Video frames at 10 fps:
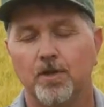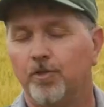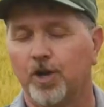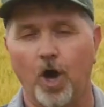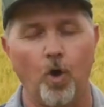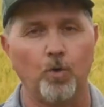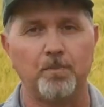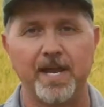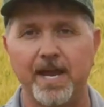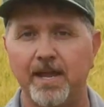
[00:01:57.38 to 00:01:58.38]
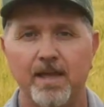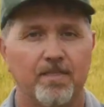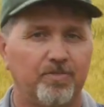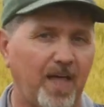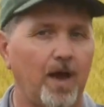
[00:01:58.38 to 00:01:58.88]
The goal being
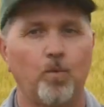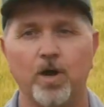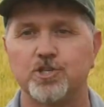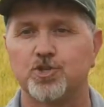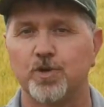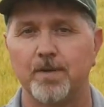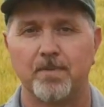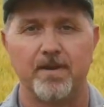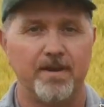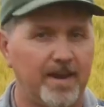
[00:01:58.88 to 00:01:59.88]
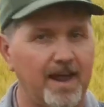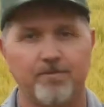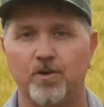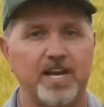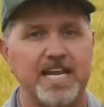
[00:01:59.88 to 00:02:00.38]
that one strip
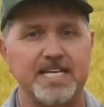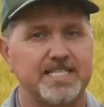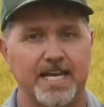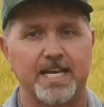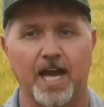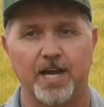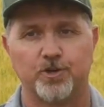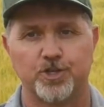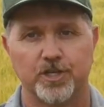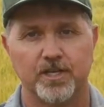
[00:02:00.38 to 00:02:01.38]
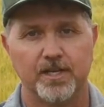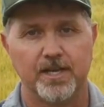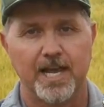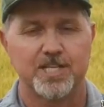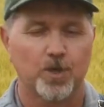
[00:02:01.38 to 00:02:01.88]
never needs any nitrogen.
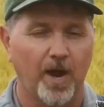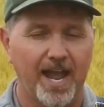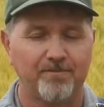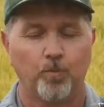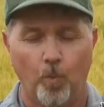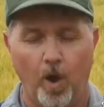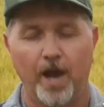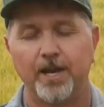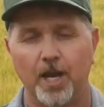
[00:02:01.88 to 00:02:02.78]
And so I have one